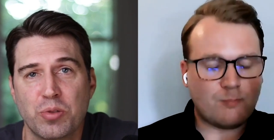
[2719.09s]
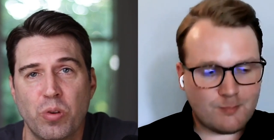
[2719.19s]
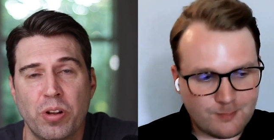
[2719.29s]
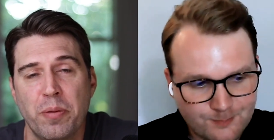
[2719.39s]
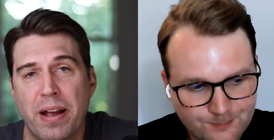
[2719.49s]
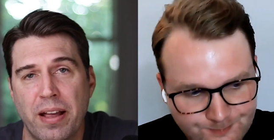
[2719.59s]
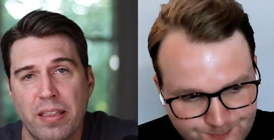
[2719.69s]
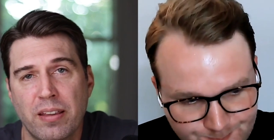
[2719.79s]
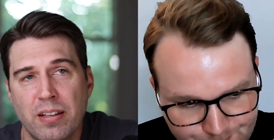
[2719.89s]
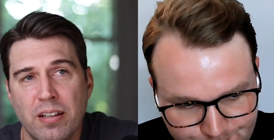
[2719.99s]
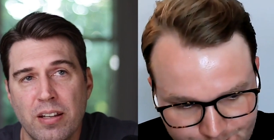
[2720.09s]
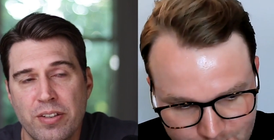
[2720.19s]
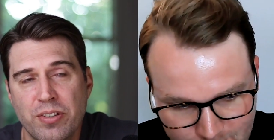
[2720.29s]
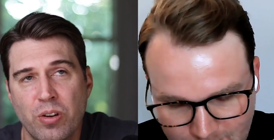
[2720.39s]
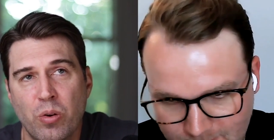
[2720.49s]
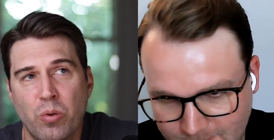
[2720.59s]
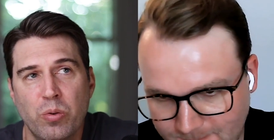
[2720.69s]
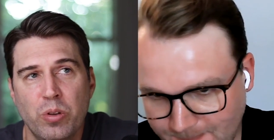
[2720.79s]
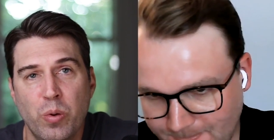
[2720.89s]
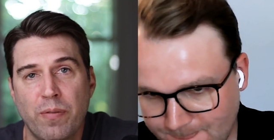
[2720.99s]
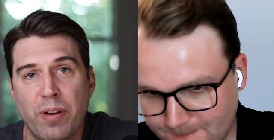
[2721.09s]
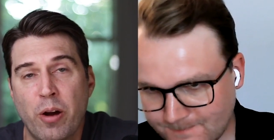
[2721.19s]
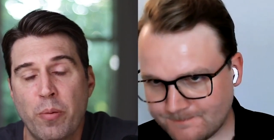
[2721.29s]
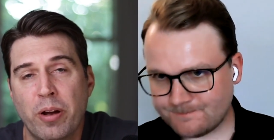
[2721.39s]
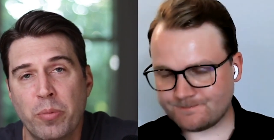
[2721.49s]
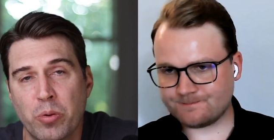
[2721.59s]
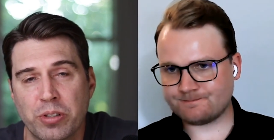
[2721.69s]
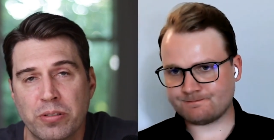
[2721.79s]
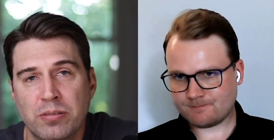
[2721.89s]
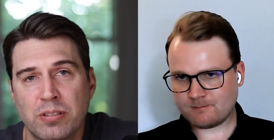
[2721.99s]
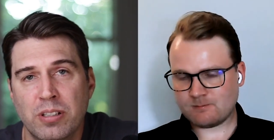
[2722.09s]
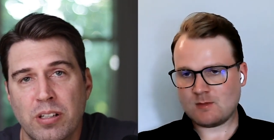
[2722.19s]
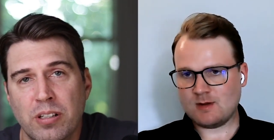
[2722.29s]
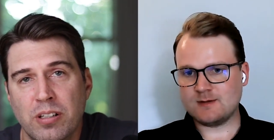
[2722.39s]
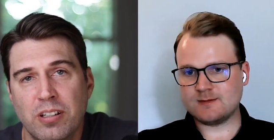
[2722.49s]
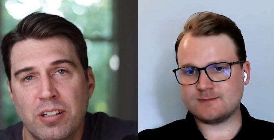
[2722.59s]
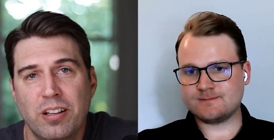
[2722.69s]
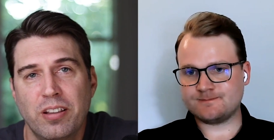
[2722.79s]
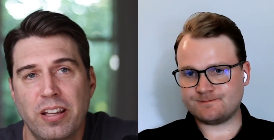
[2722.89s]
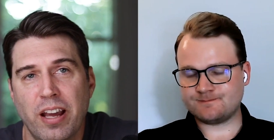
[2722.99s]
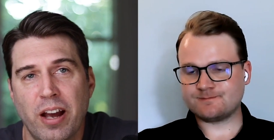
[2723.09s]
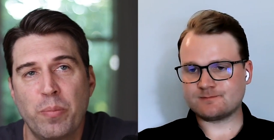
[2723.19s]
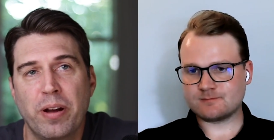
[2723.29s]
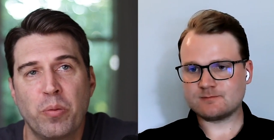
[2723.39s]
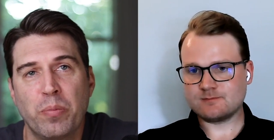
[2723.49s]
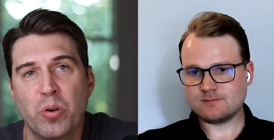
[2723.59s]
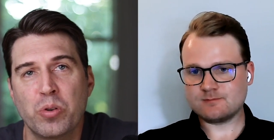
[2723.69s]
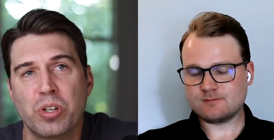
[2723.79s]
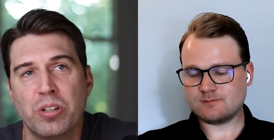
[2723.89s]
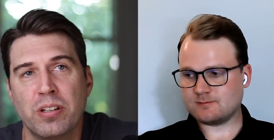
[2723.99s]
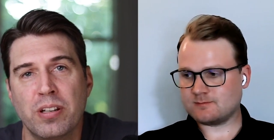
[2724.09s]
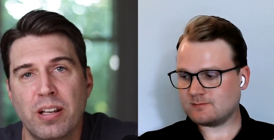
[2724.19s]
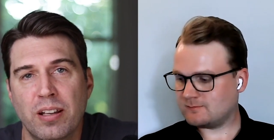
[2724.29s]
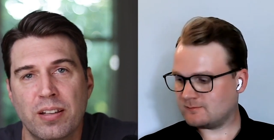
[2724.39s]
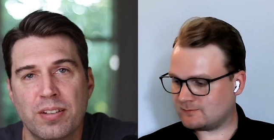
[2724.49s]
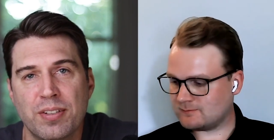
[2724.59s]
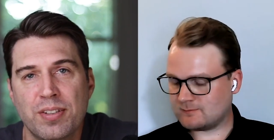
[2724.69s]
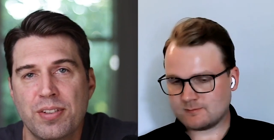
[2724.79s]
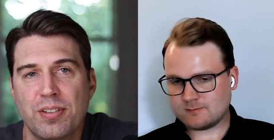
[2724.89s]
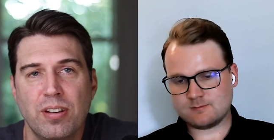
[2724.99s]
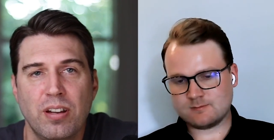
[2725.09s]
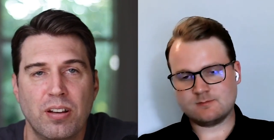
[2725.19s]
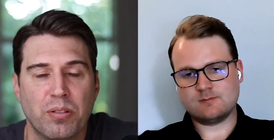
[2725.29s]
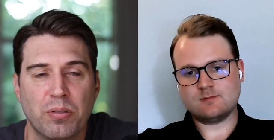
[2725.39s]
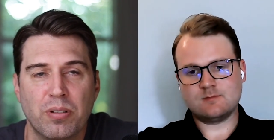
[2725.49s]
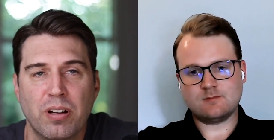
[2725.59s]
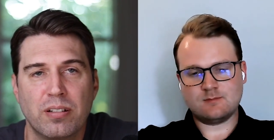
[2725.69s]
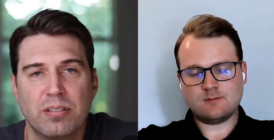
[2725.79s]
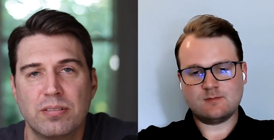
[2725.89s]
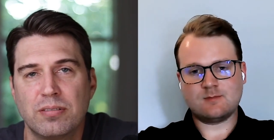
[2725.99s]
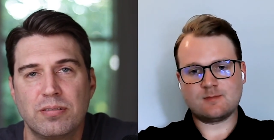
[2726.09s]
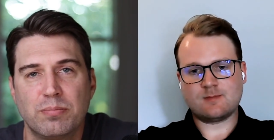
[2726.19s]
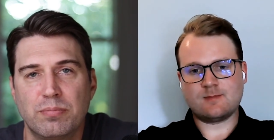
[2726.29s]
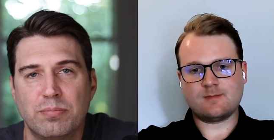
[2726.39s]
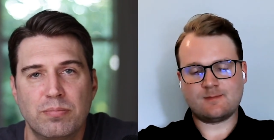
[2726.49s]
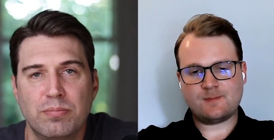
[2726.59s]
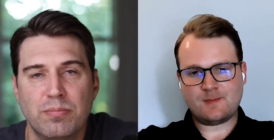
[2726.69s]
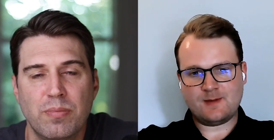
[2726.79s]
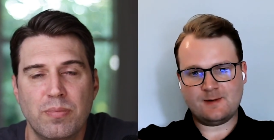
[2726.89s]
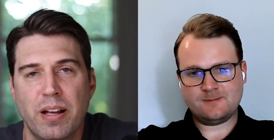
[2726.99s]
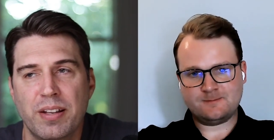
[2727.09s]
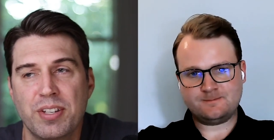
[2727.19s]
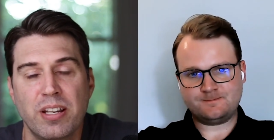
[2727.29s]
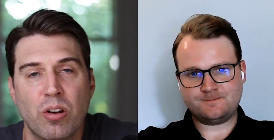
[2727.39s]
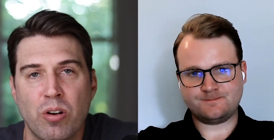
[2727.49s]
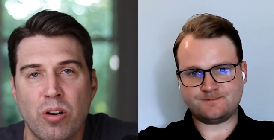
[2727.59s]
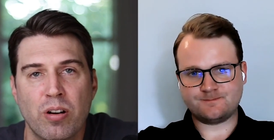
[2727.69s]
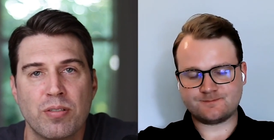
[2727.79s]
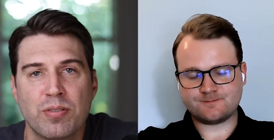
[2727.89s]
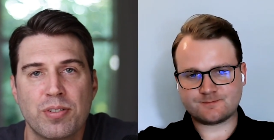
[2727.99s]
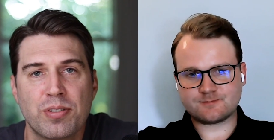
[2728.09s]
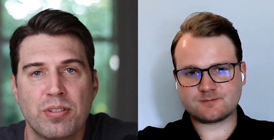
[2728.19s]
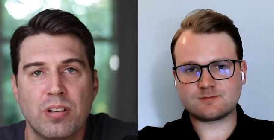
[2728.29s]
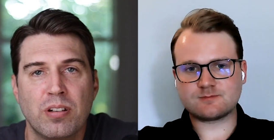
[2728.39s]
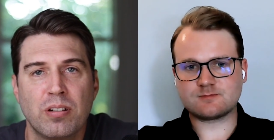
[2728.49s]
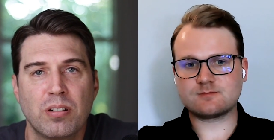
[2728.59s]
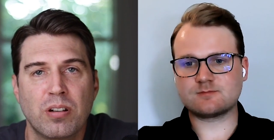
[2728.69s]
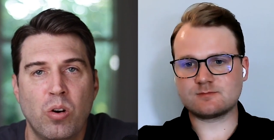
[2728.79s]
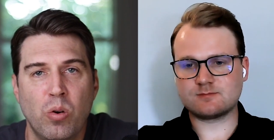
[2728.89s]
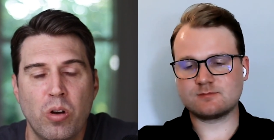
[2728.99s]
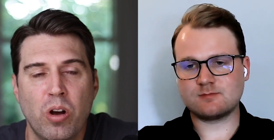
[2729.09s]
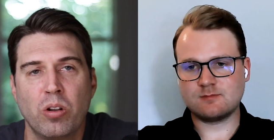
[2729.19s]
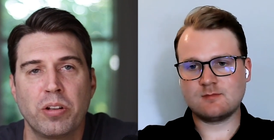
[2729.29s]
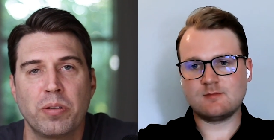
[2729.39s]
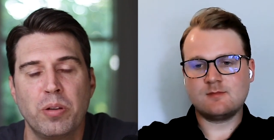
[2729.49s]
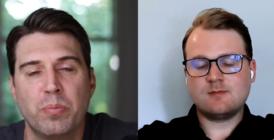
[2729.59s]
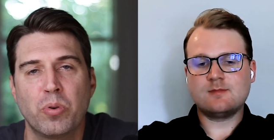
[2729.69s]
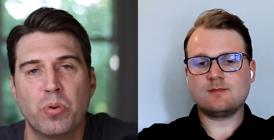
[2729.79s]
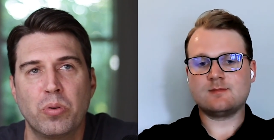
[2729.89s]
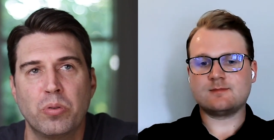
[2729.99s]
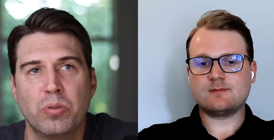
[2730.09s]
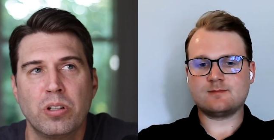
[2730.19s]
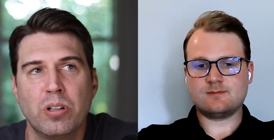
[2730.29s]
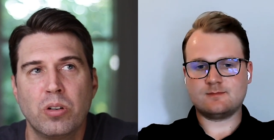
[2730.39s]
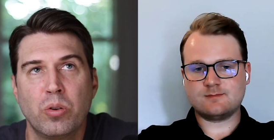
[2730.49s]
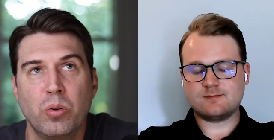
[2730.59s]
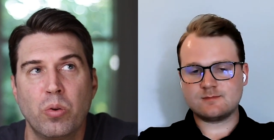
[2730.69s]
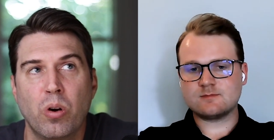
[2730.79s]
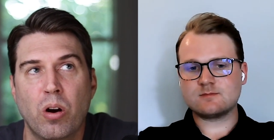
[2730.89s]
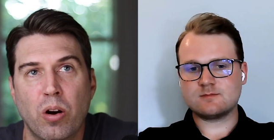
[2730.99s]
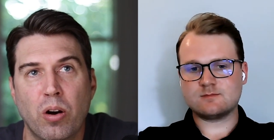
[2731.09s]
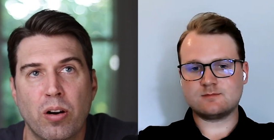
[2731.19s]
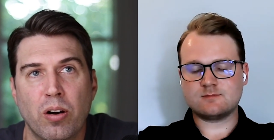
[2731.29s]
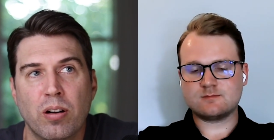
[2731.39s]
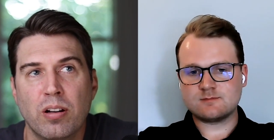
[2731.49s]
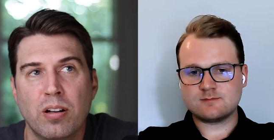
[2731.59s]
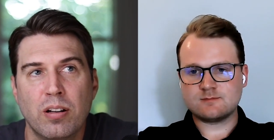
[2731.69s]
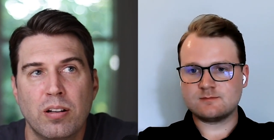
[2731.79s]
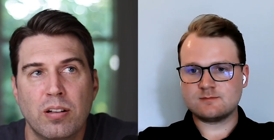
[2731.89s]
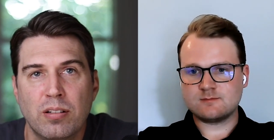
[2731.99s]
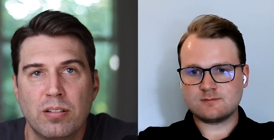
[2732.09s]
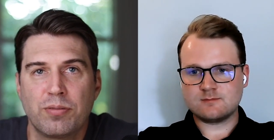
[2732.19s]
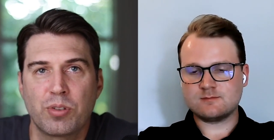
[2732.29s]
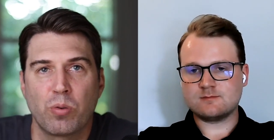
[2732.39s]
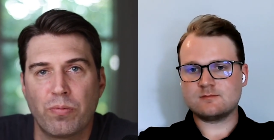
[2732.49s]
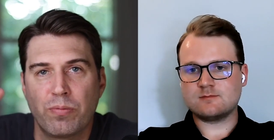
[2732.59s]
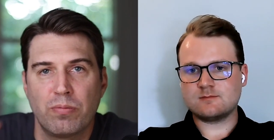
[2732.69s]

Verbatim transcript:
Speaker 1: run the math. So you have an outbound motion. The outbound motion is, you know, uh, SDRs, cold calling people who are sort of,